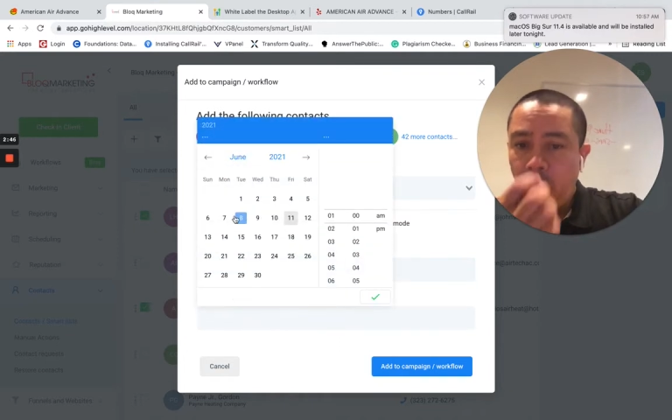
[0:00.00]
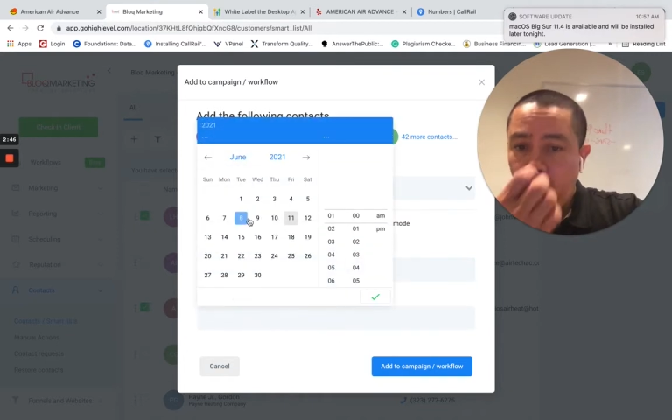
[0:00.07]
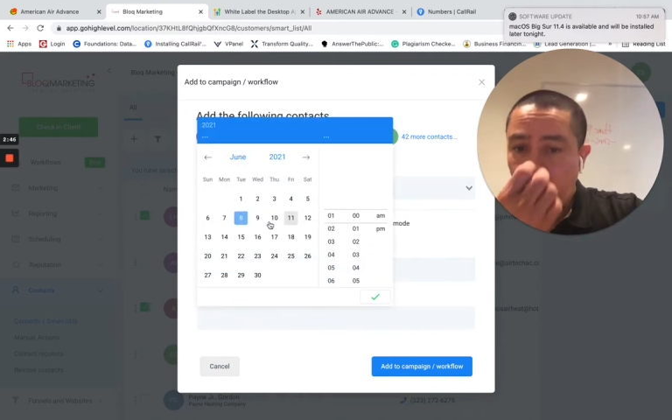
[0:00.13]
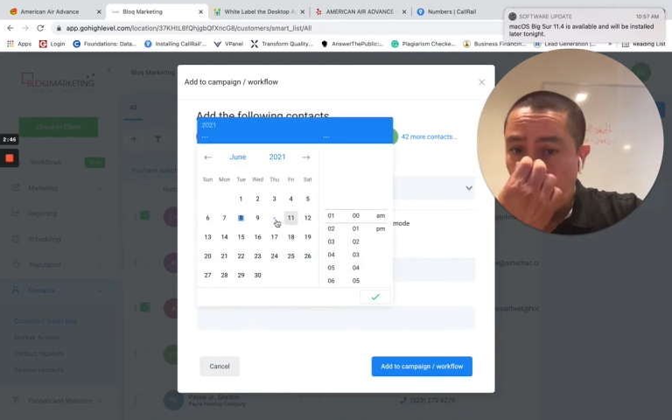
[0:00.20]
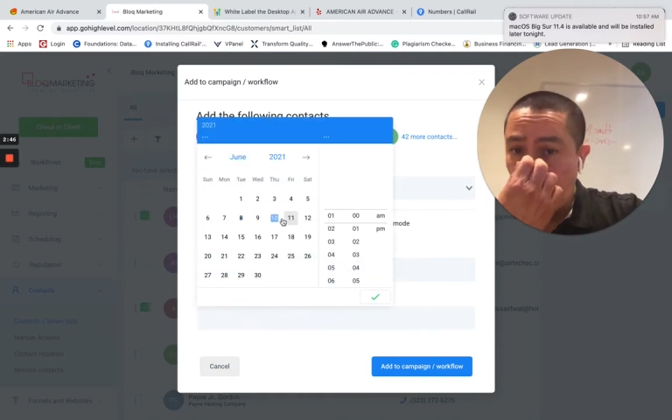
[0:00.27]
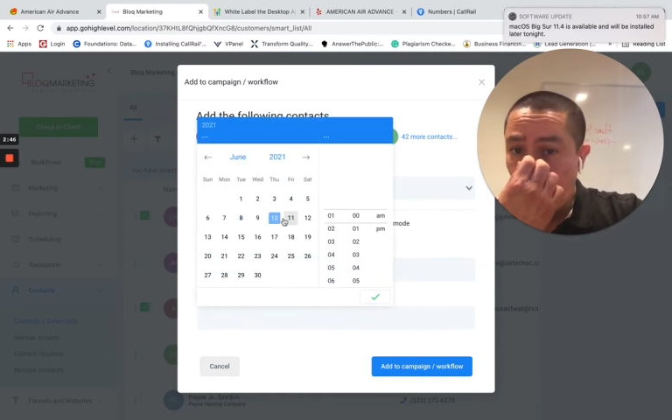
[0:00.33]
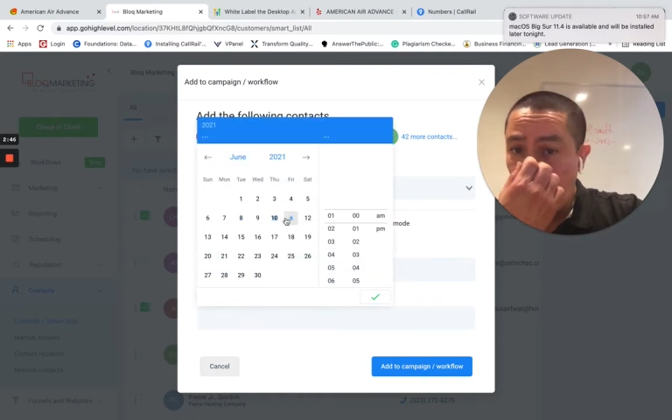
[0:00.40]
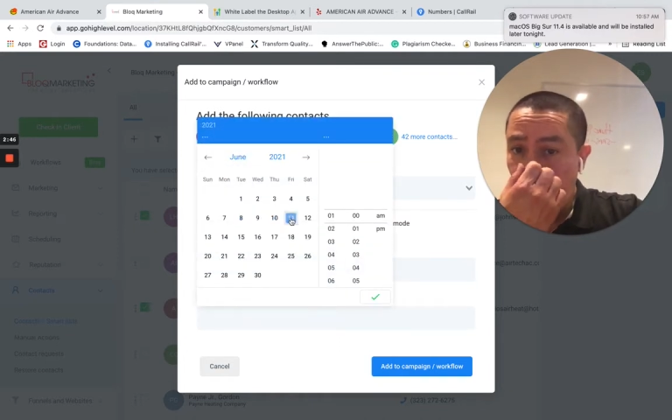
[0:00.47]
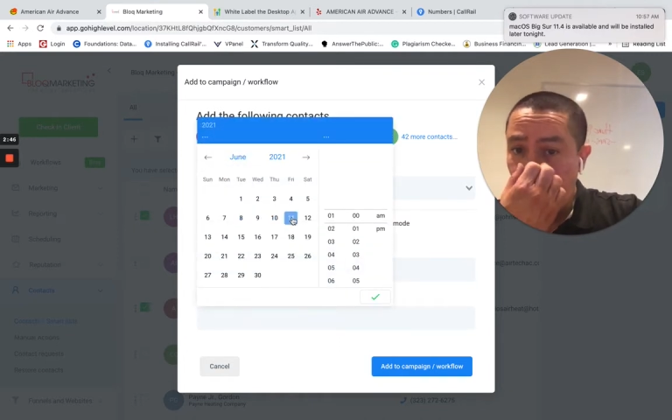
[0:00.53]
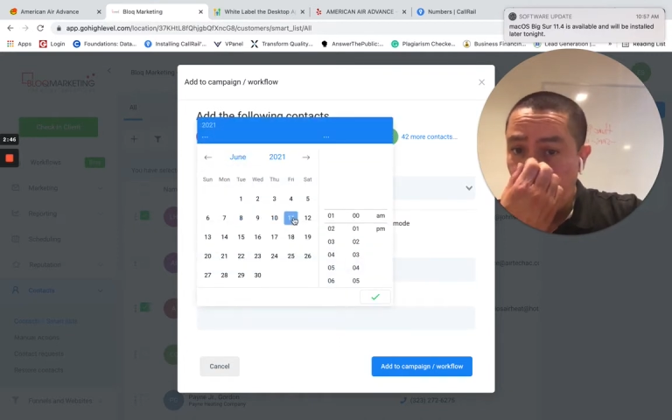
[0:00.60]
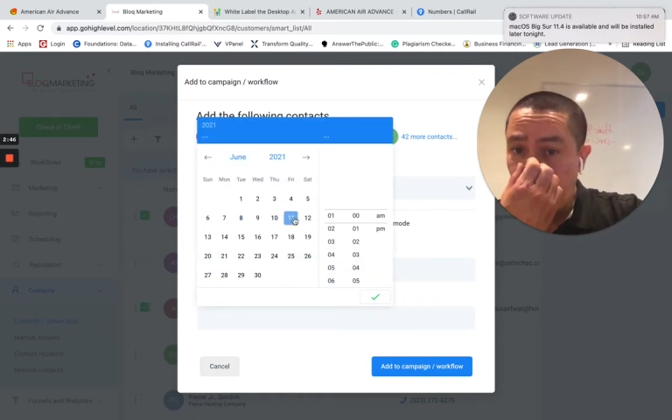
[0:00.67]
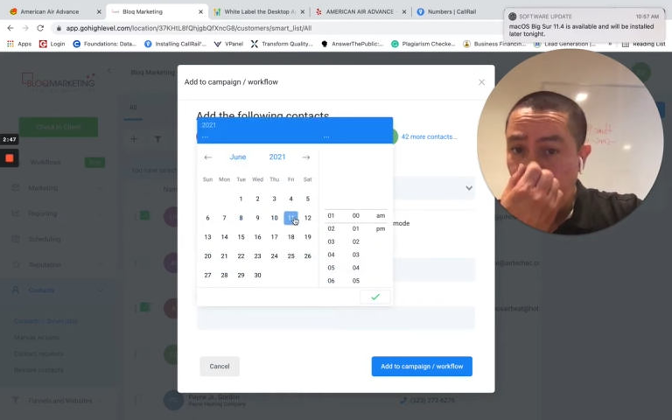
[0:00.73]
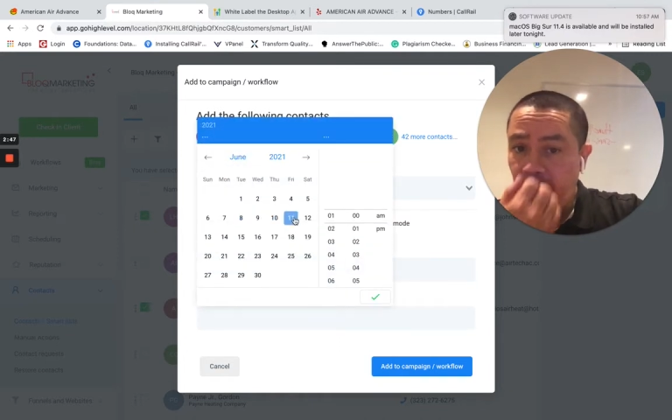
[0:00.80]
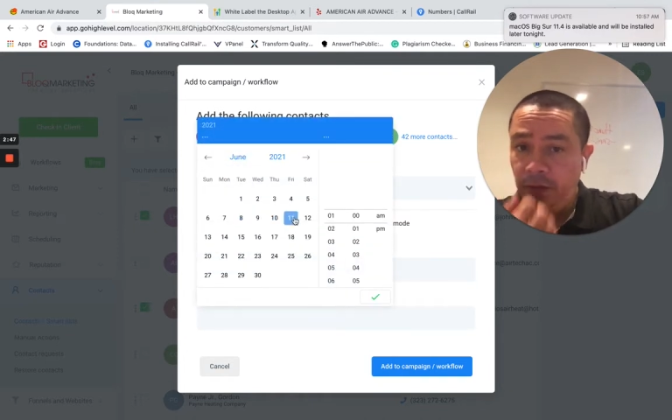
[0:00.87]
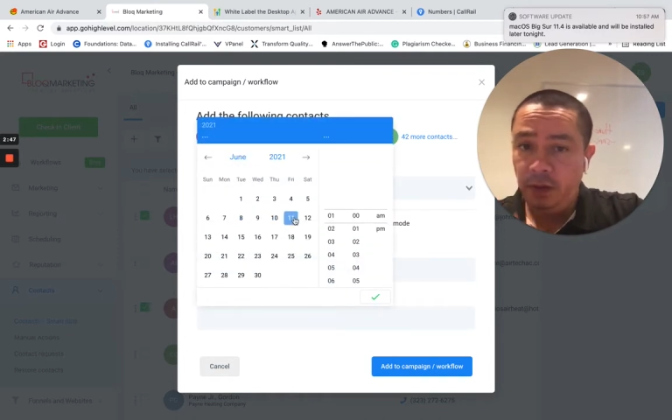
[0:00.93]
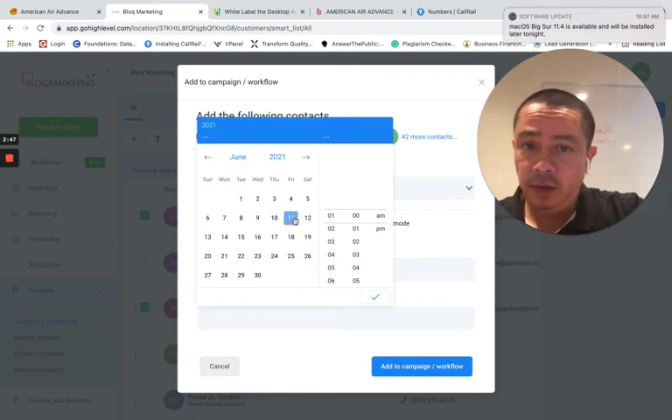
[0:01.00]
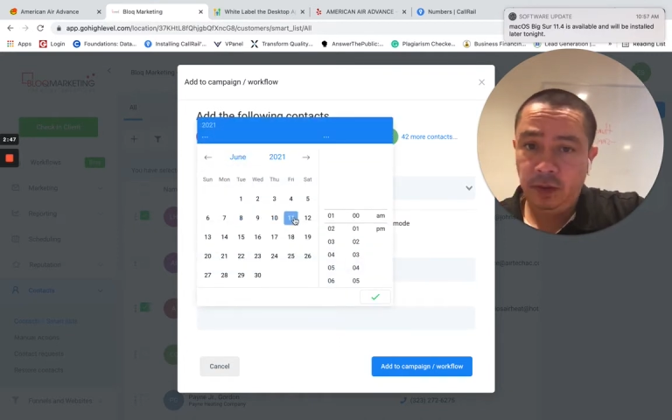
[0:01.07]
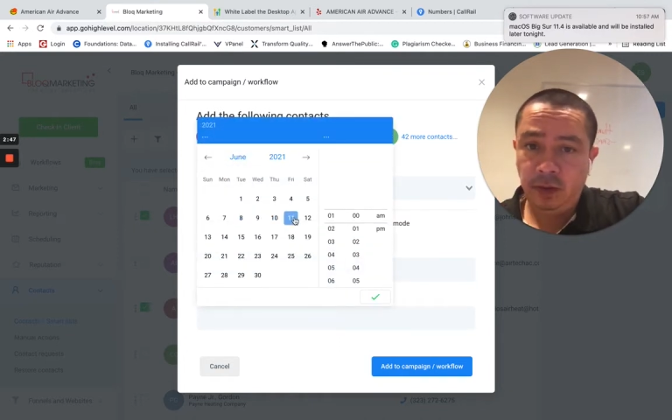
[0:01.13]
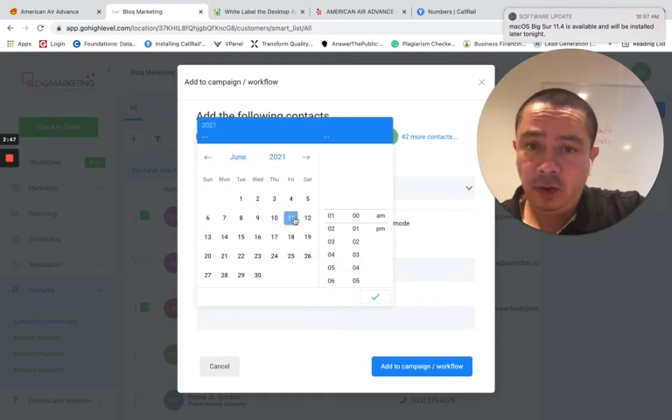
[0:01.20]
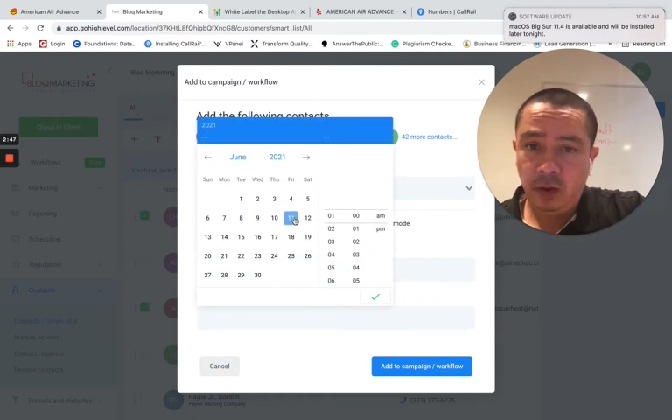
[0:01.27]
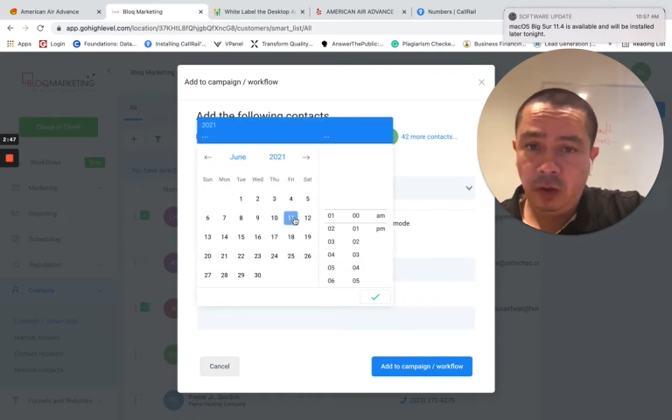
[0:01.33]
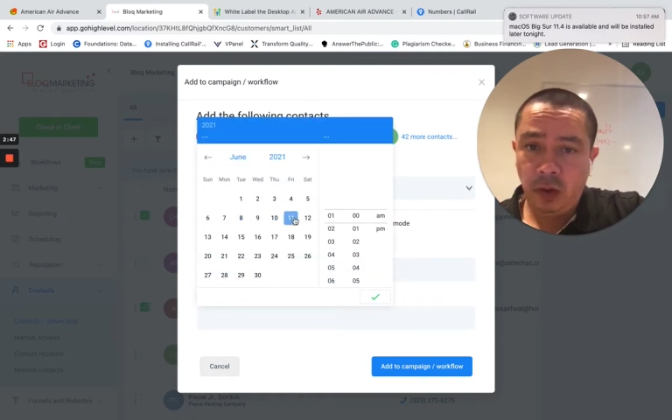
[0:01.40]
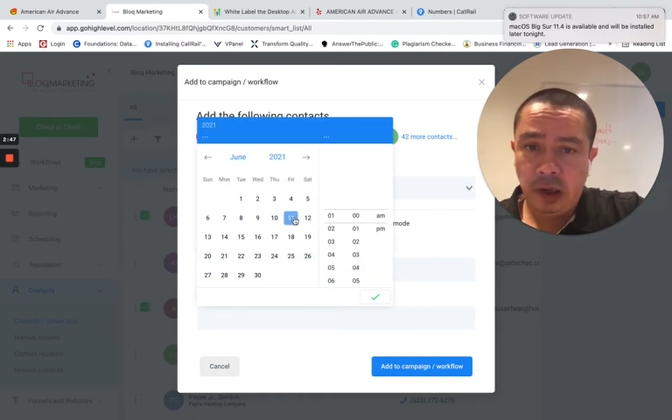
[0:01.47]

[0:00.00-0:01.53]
We're gonna have this go